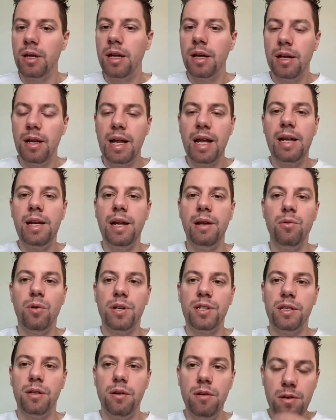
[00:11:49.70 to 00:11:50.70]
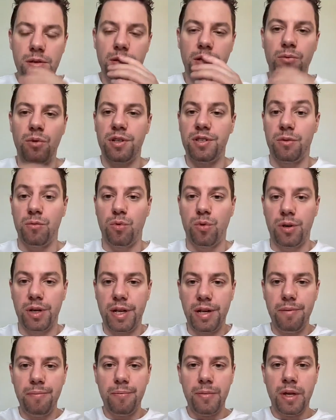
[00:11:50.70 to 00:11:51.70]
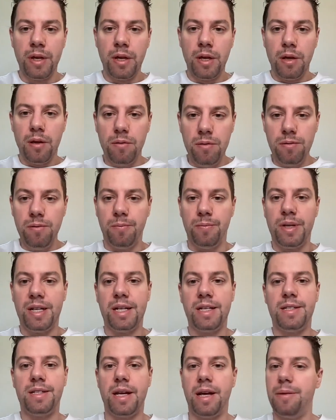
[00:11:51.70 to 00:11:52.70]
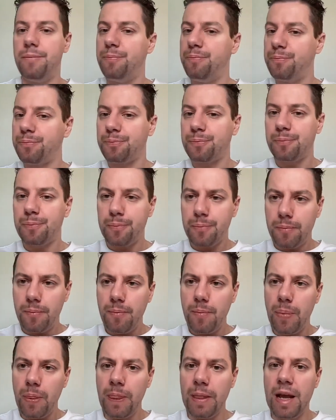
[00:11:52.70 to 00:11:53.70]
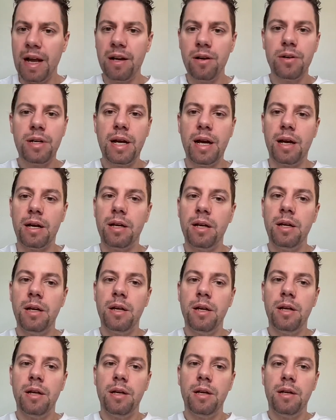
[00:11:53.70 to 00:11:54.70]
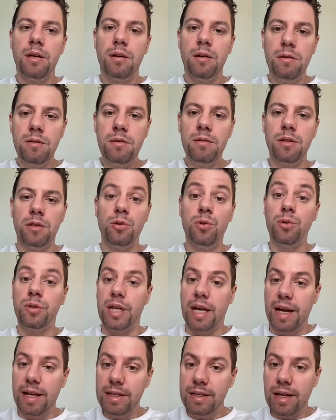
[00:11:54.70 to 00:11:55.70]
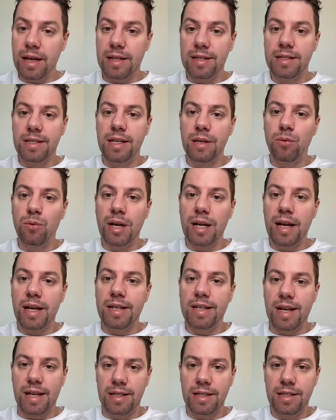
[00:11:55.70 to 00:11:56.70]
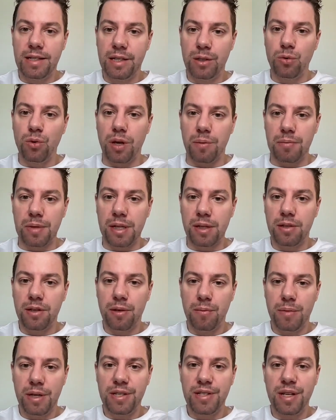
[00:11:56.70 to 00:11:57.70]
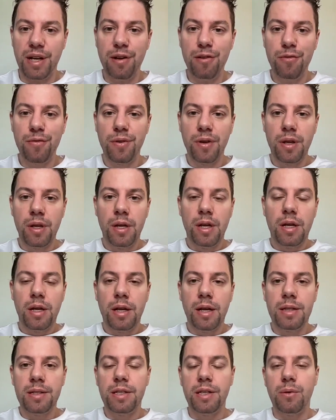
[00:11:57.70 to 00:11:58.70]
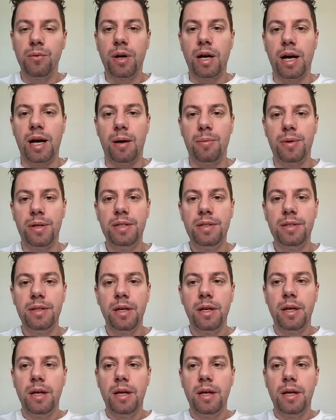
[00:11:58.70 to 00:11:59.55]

lately it, was, it wasn't working. And I said, I'm going to do that and see what identity do I build on myself and see what happens.